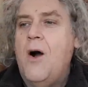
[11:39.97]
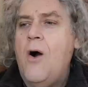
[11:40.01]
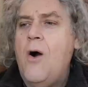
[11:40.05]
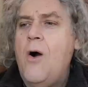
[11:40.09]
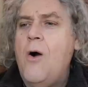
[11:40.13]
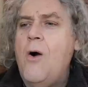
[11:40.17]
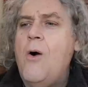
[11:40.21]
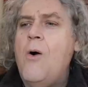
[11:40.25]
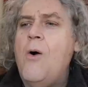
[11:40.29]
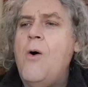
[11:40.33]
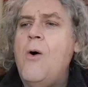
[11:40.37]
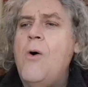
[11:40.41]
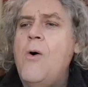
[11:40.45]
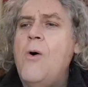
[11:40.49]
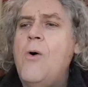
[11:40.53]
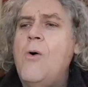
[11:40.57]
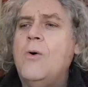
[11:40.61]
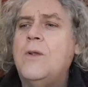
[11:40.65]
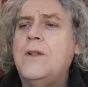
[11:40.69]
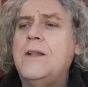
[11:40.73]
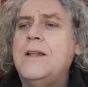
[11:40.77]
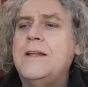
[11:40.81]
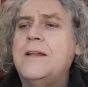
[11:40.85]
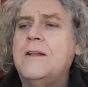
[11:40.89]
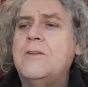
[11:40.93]

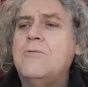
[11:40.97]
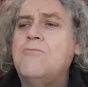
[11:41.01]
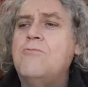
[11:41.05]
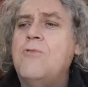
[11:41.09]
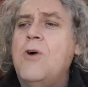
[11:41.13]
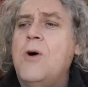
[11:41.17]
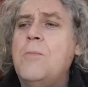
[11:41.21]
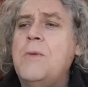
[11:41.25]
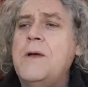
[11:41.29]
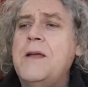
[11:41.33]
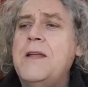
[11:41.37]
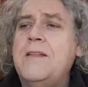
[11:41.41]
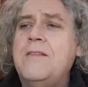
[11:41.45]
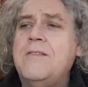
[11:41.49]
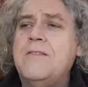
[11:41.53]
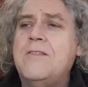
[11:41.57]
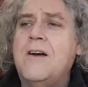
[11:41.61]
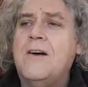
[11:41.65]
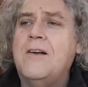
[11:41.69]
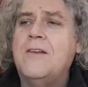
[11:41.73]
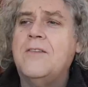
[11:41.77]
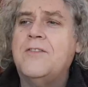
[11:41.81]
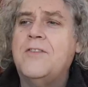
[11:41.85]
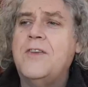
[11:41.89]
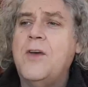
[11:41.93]
Oh, little robin
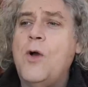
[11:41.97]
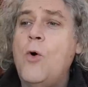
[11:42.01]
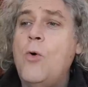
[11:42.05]
dancing.